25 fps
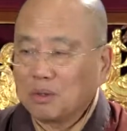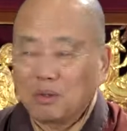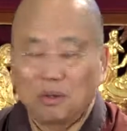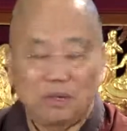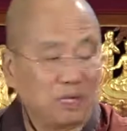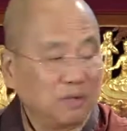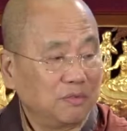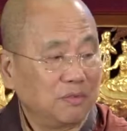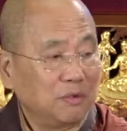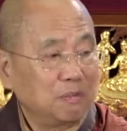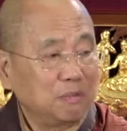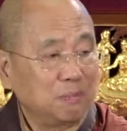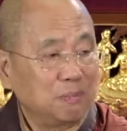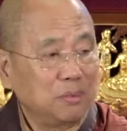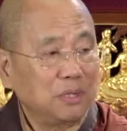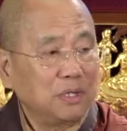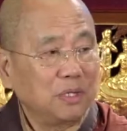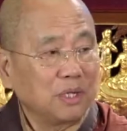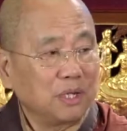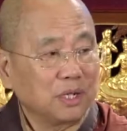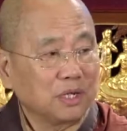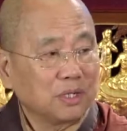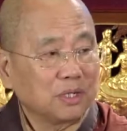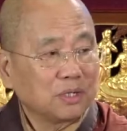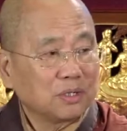or even
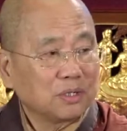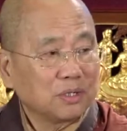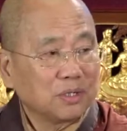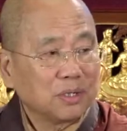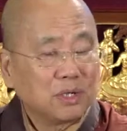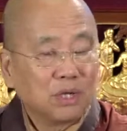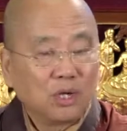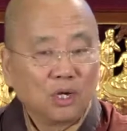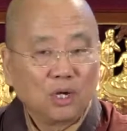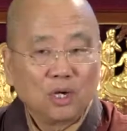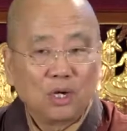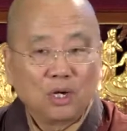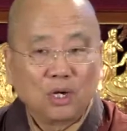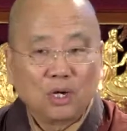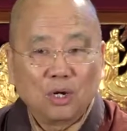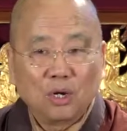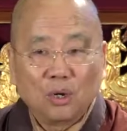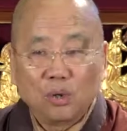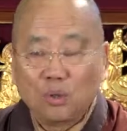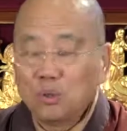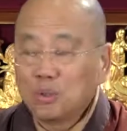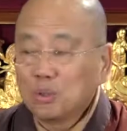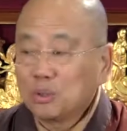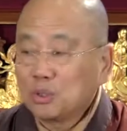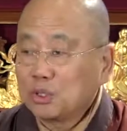beings
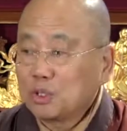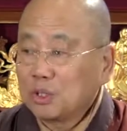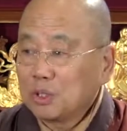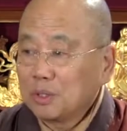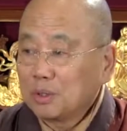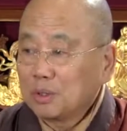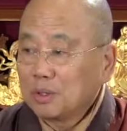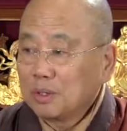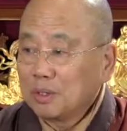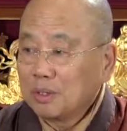whose